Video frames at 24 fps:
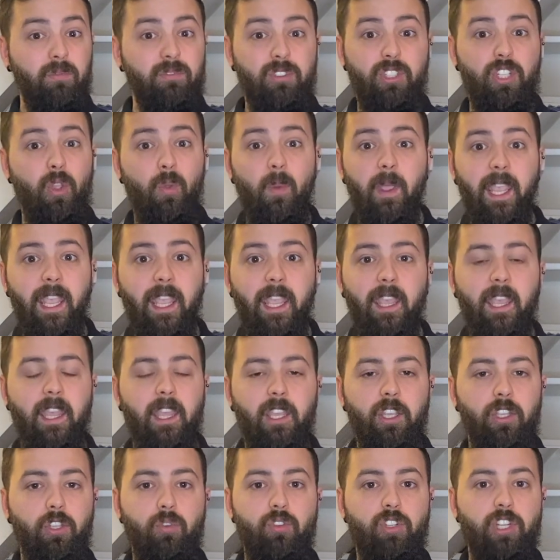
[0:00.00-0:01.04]
doing it,
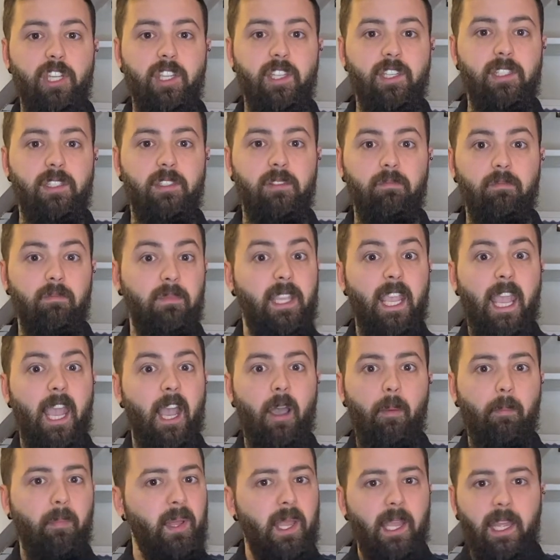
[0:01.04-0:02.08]
you just get
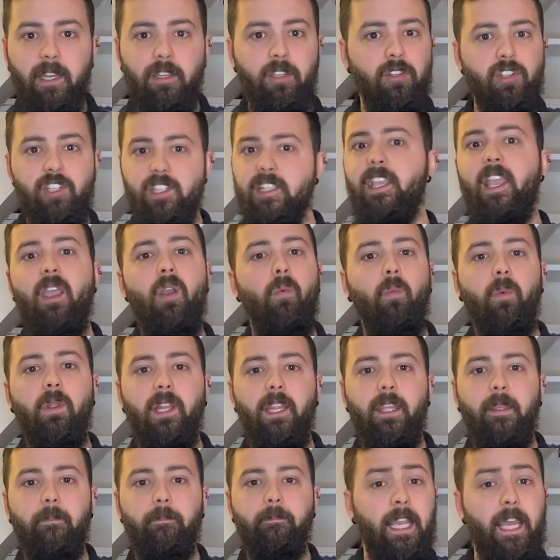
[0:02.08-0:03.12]
up and you just get on with
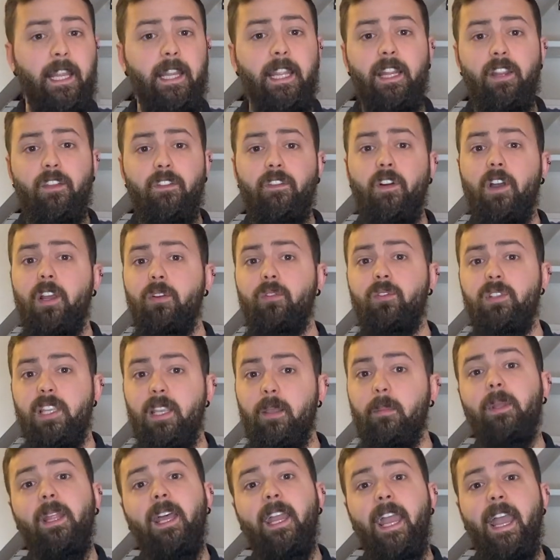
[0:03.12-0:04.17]
it. And then the final tip
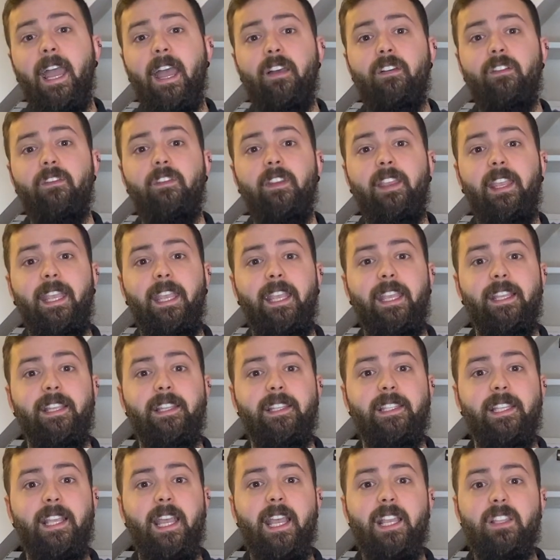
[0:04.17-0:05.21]
that I have
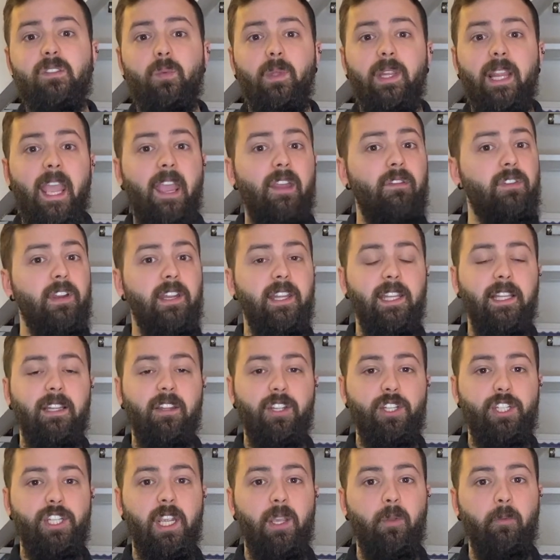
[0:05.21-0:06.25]
is, as with everything that I
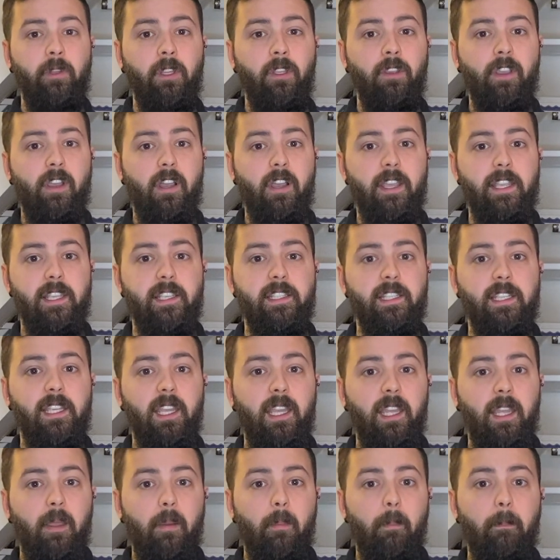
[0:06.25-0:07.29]
share with you guys,
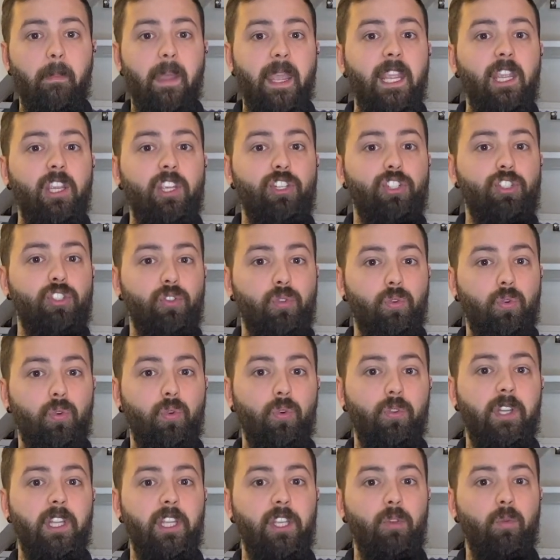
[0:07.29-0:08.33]
make sure
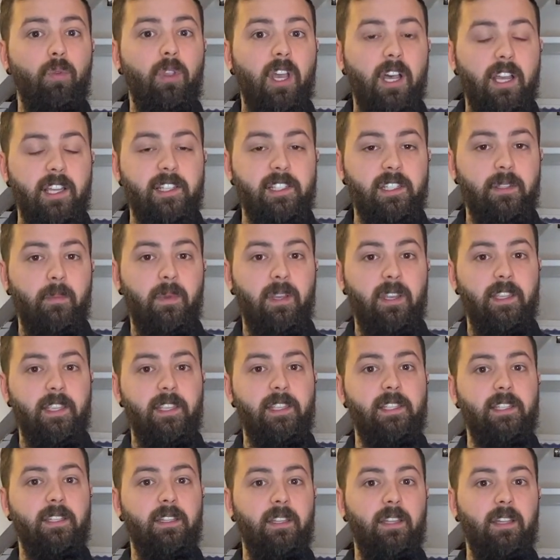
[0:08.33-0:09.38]
that you
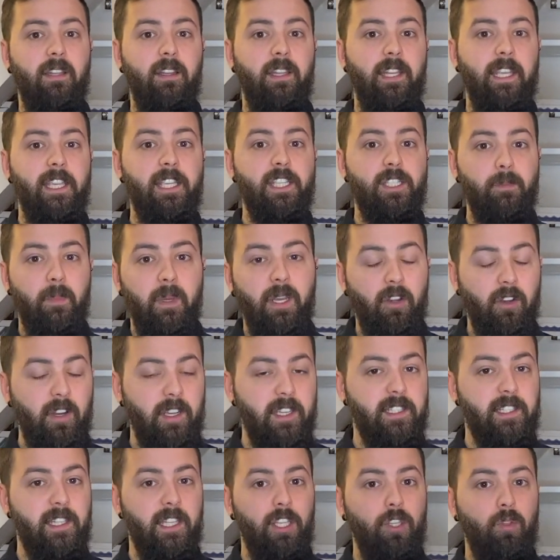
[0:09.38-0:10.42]
customize the
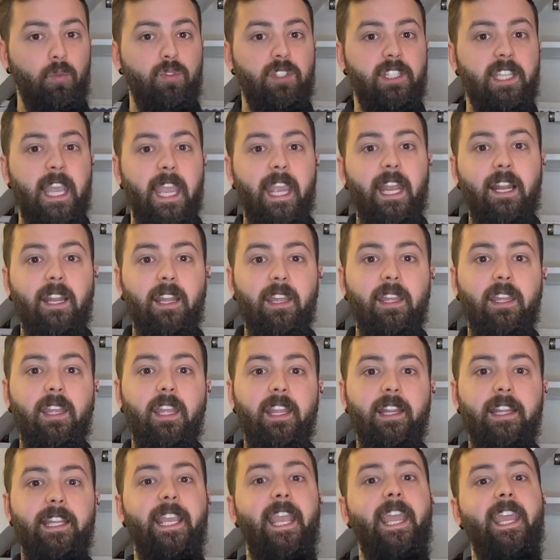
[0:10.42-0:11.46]
experience, that you tailor
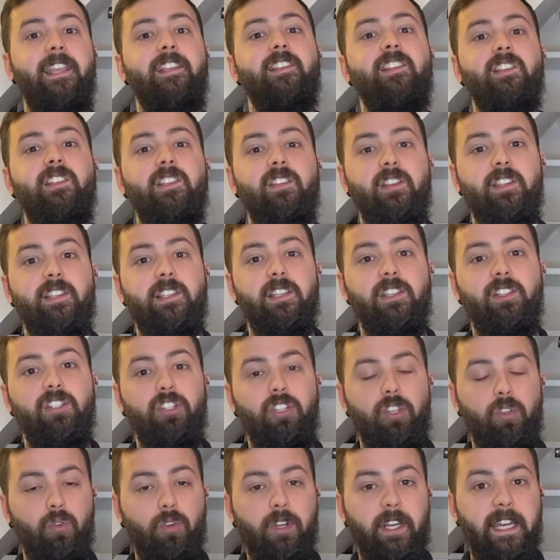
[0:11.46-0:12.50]
the exercises to
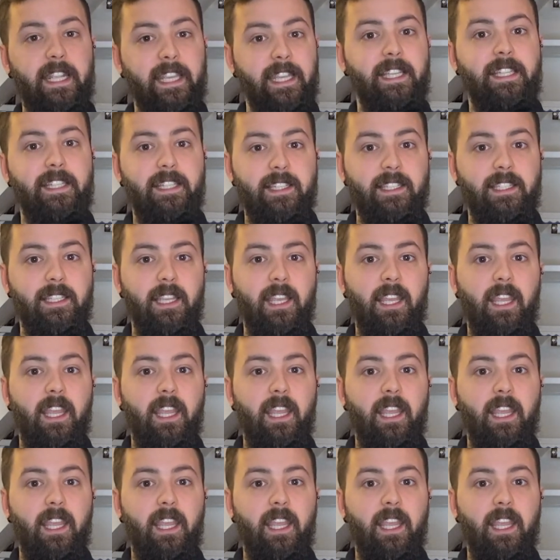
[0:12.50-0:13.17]
your needs.